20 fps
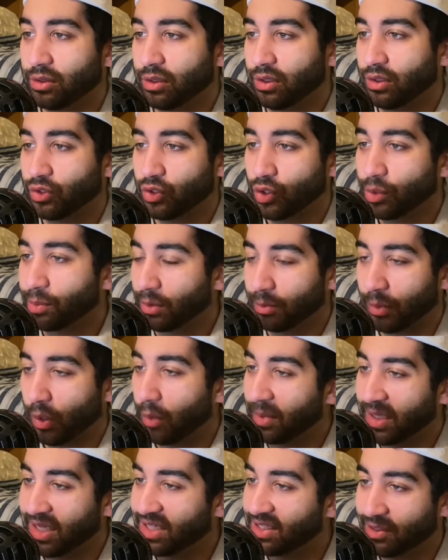in the Super Bowl,
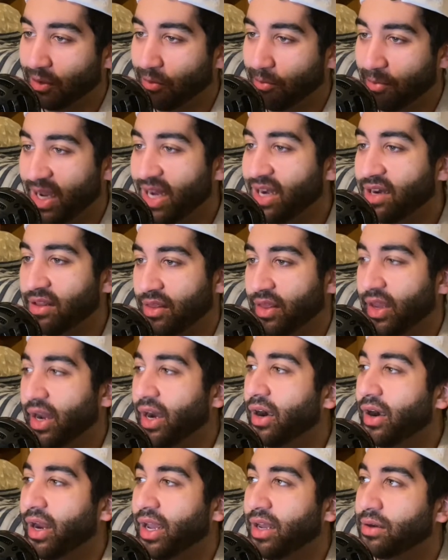but he still made it
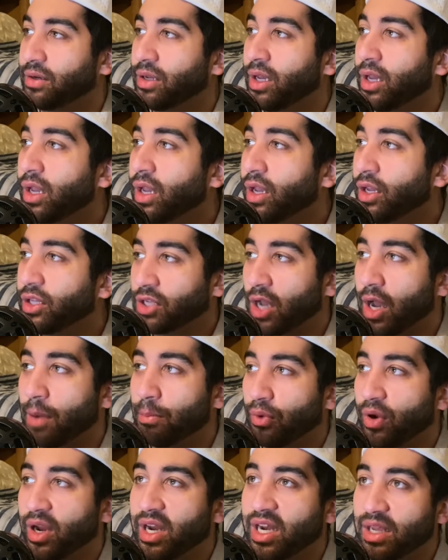there. And Tom
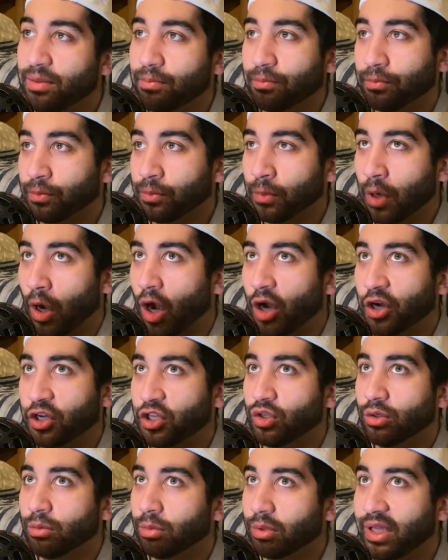Brady
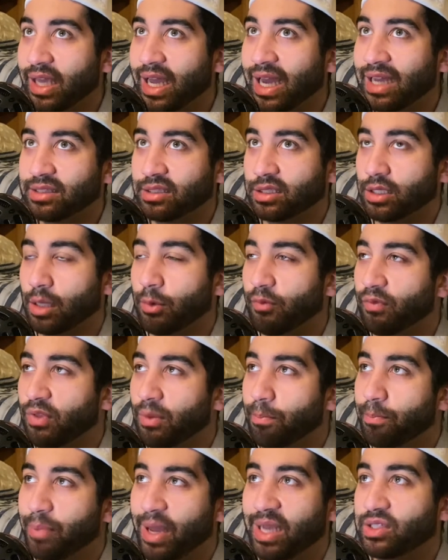arguably has some of the
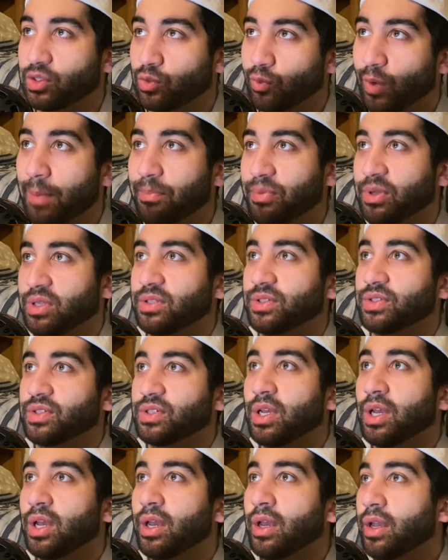best weapons
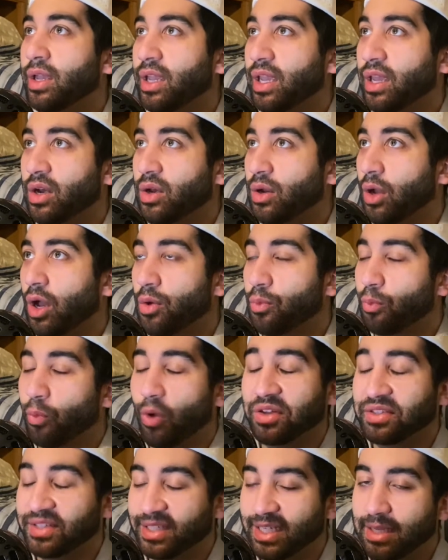on
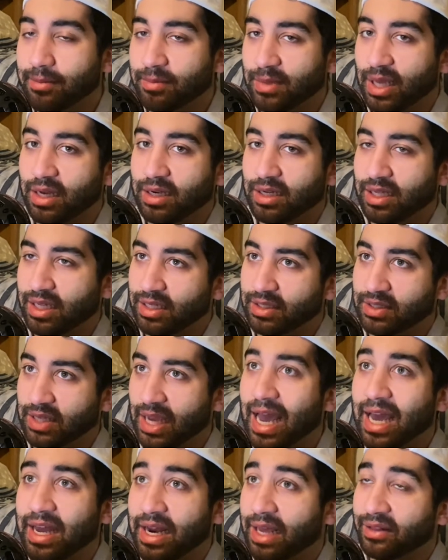one team that he's
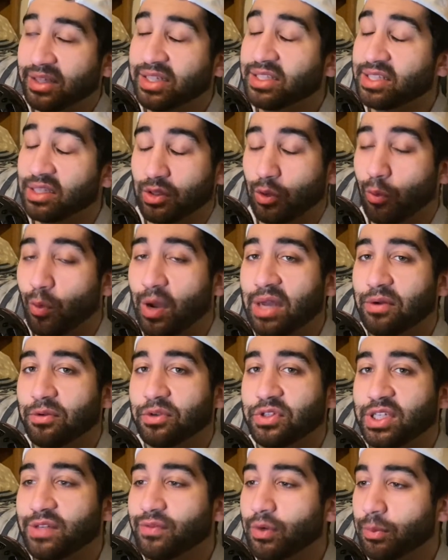had, at least at the wide
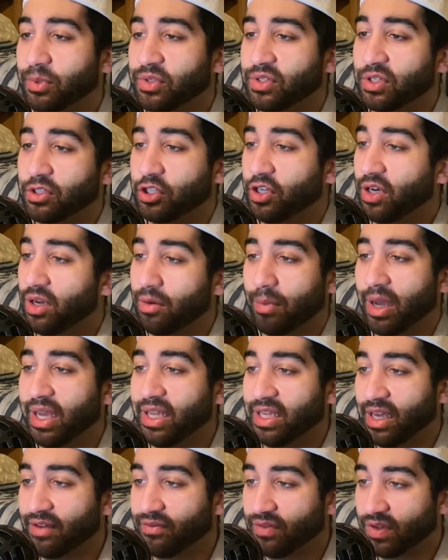receiver position, in Mike
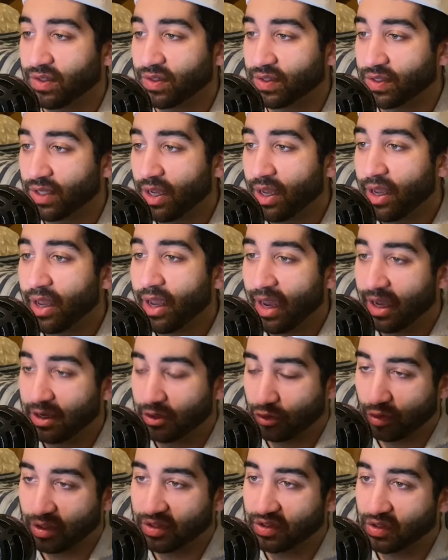Evans and
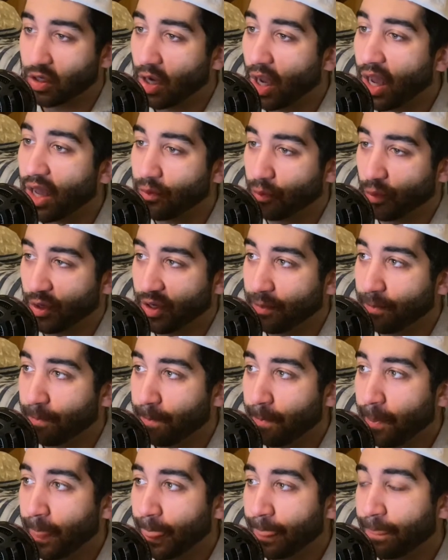Chris Godwin.
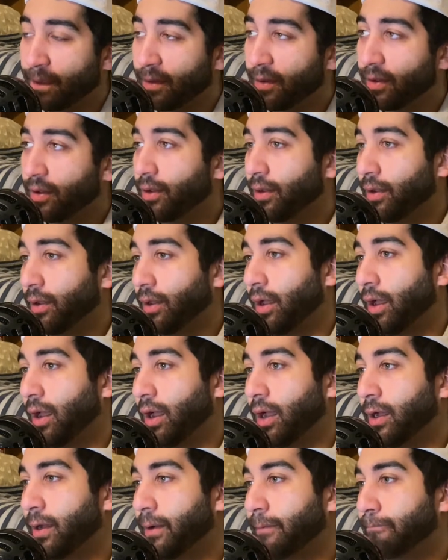
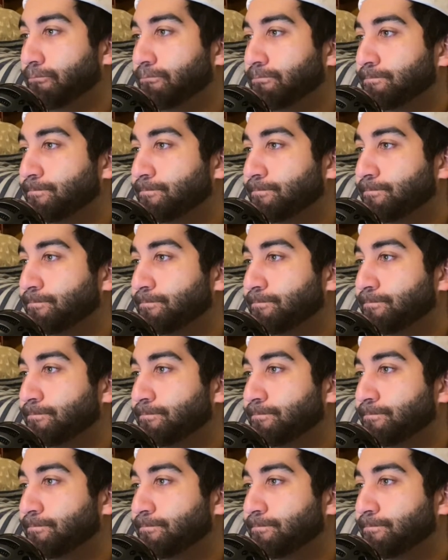Um,